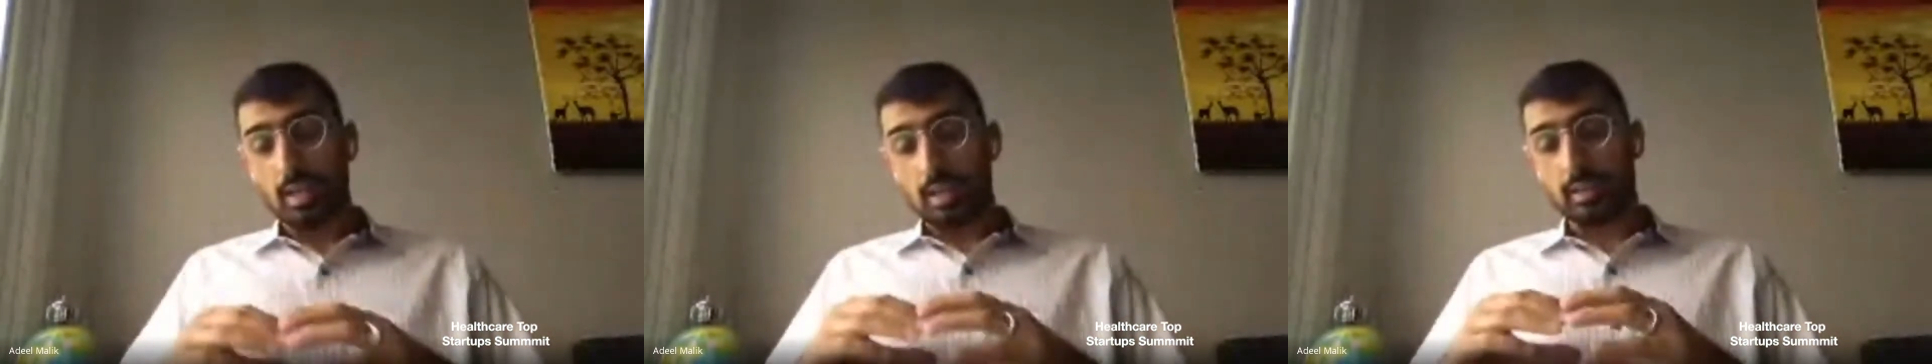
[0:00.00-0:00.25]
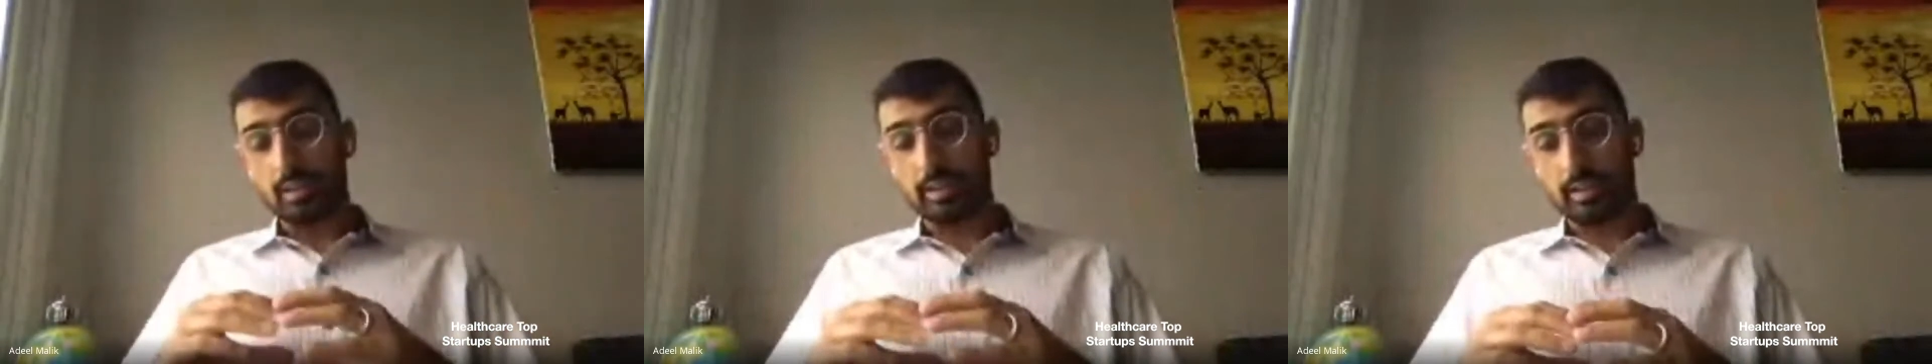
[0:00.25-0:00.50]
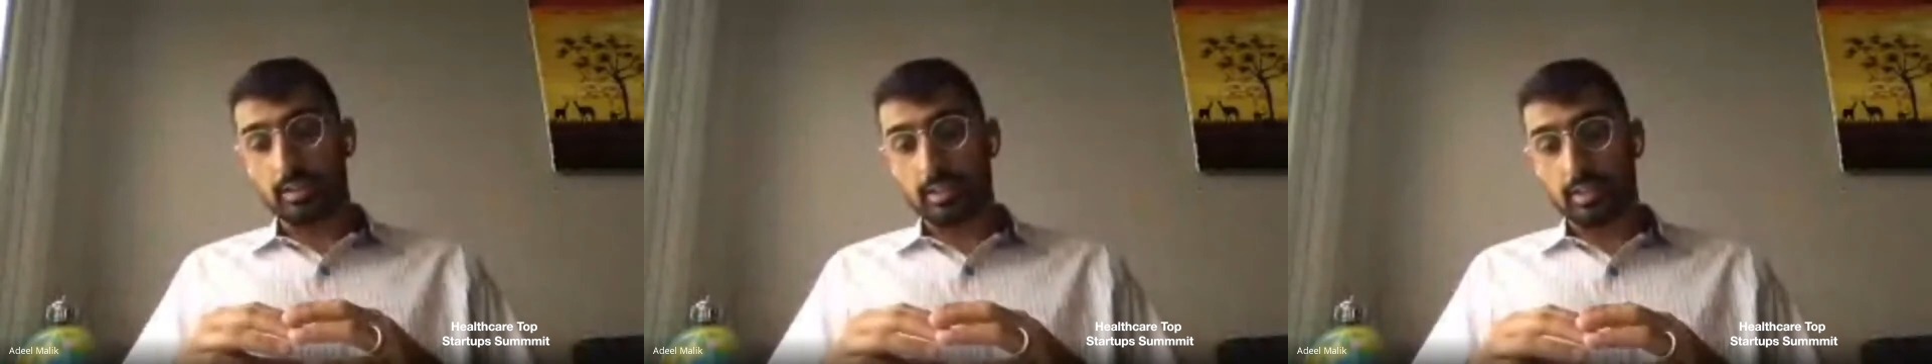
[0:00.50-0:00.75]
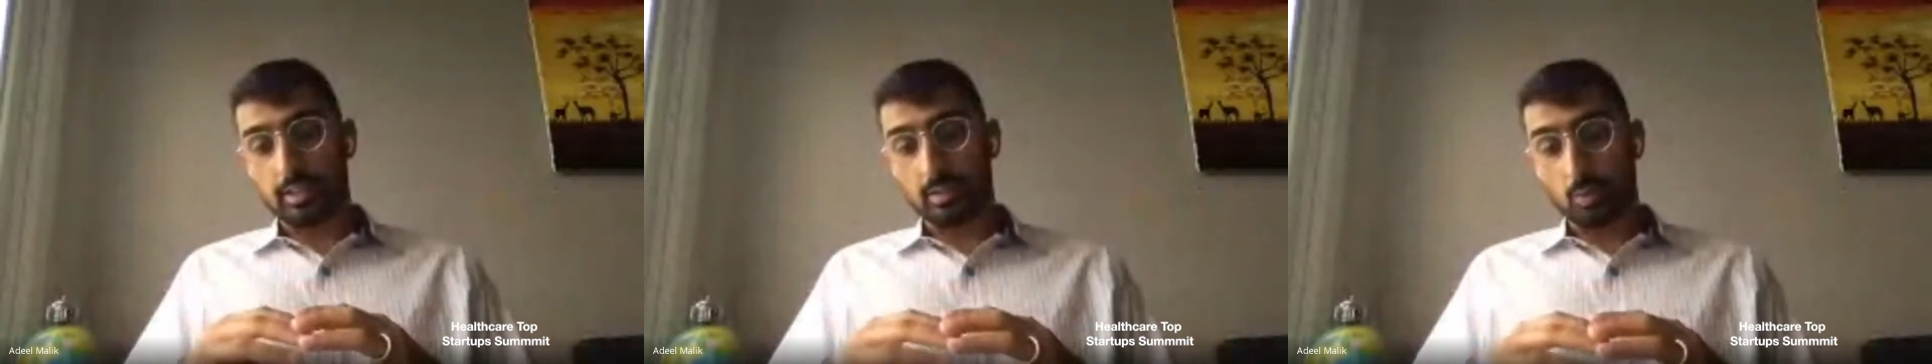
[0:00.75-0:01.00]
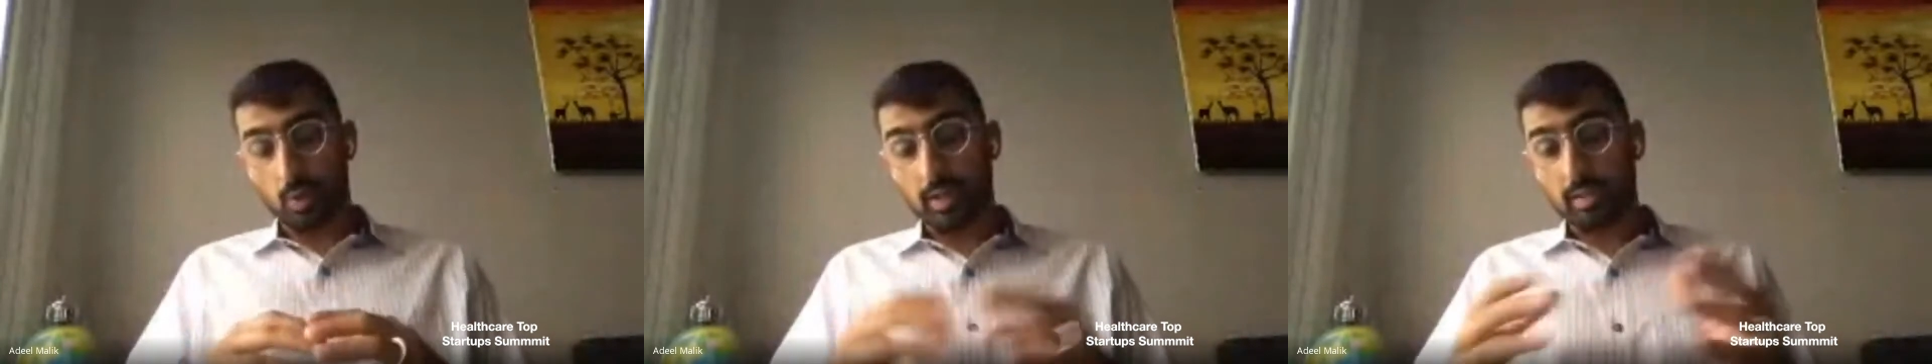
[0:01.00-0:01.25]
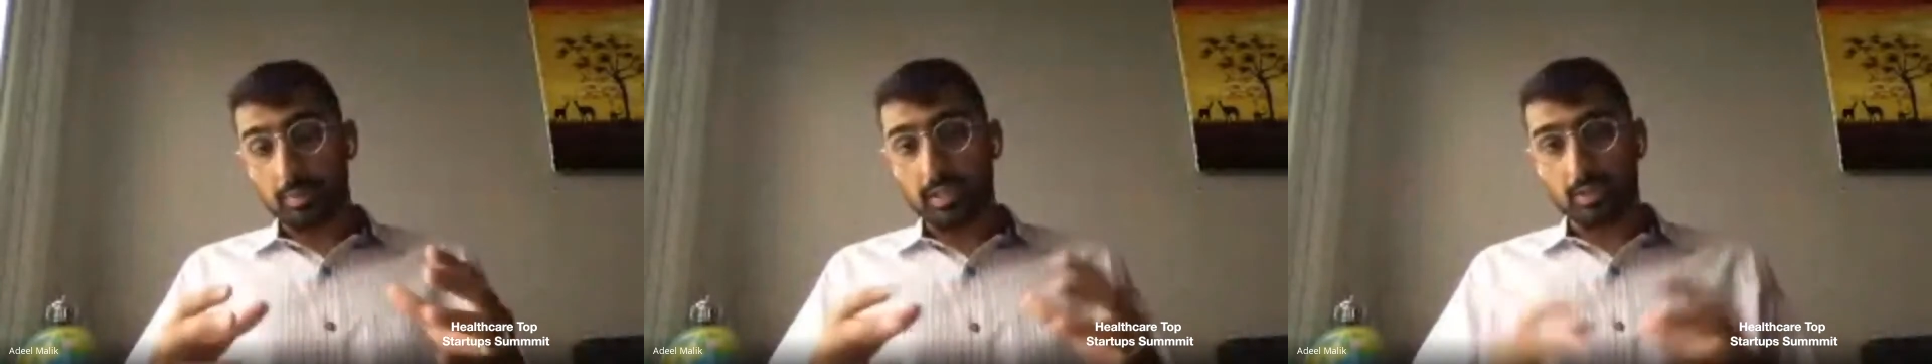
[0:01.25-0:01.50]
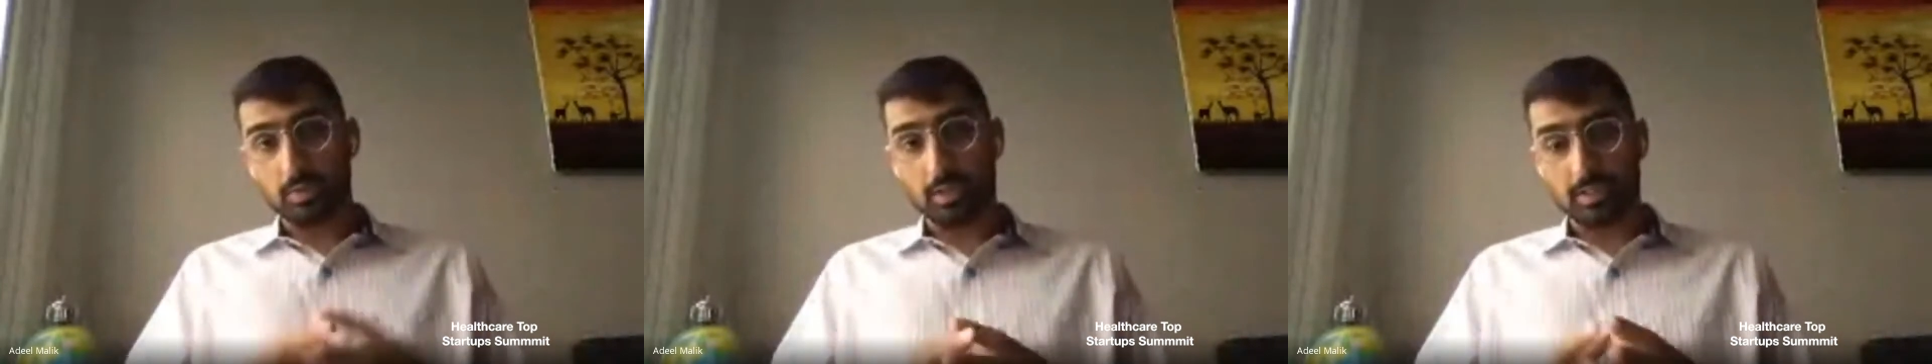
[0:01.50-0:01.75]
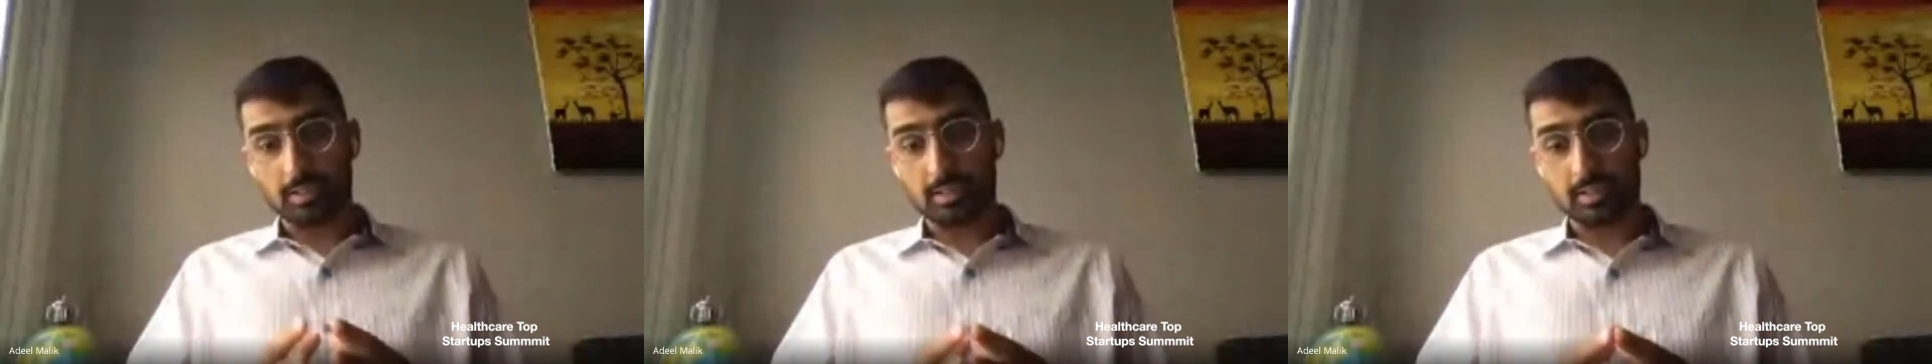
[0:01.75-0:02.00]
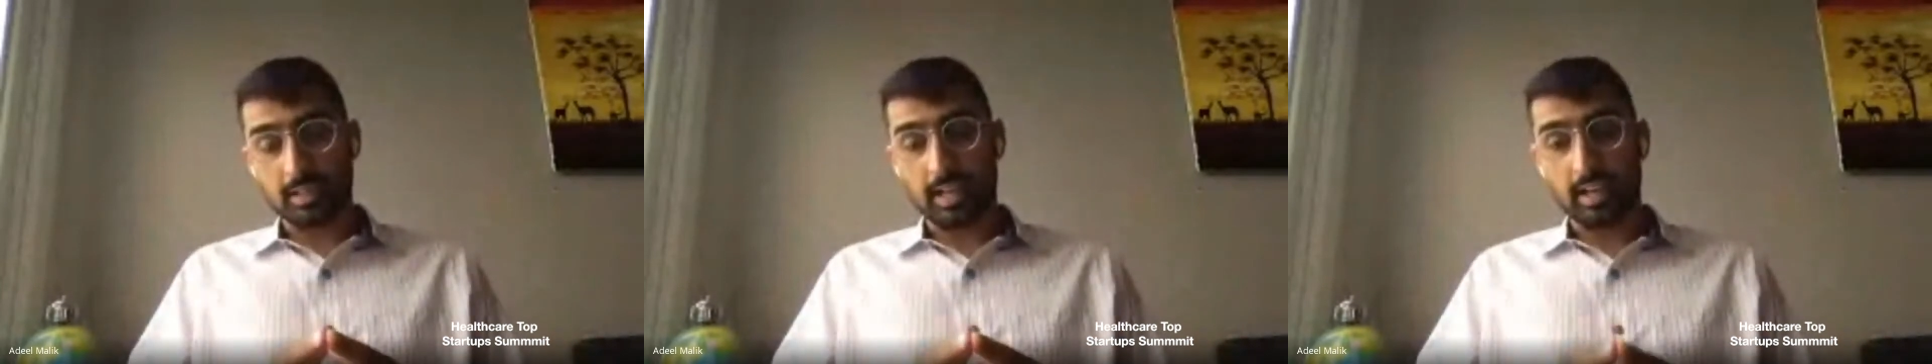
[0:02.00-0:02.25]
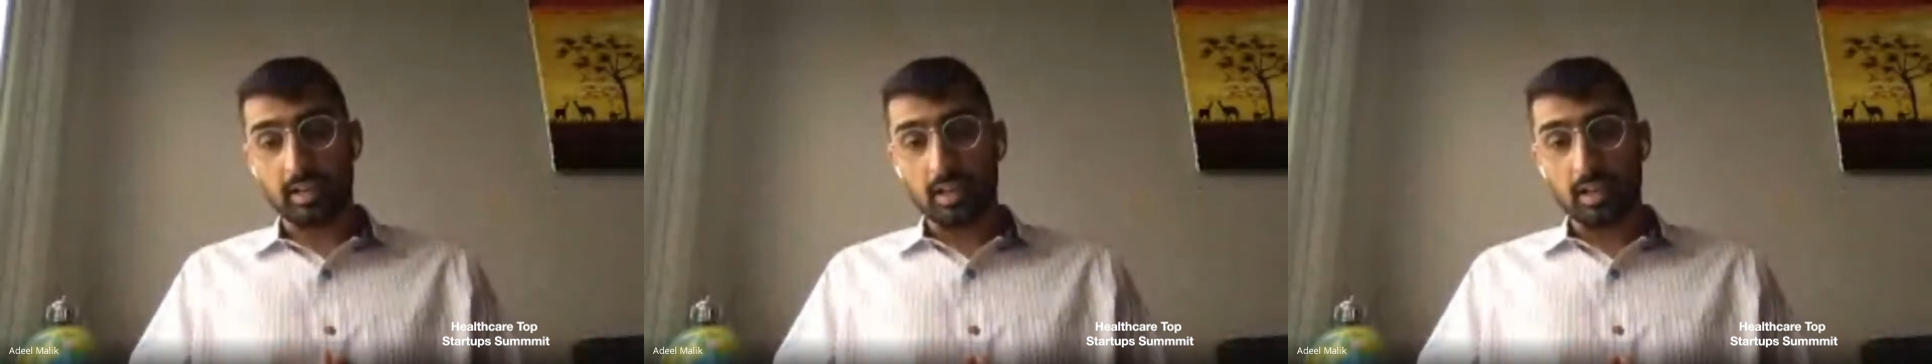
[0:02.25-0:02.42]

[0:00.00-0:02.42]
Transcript: the one of the biggest reasons is that